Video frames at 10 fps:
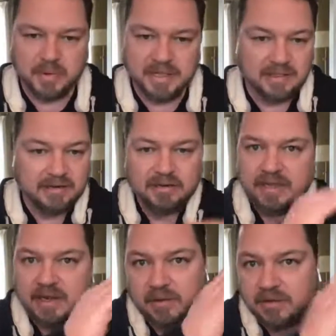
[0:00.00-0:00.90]
we
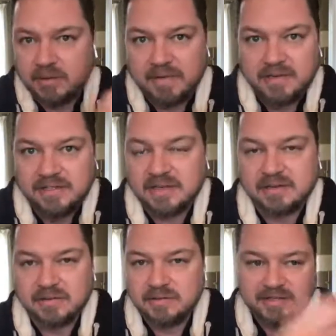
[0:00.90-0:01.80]
literally go through every
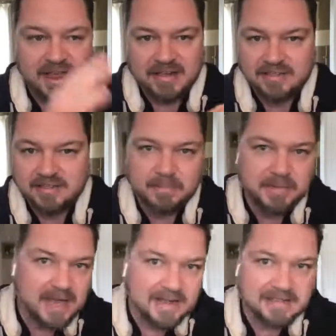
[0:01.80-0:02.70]
single task,
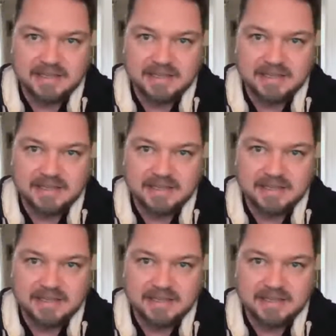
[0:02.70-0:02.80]
subtask,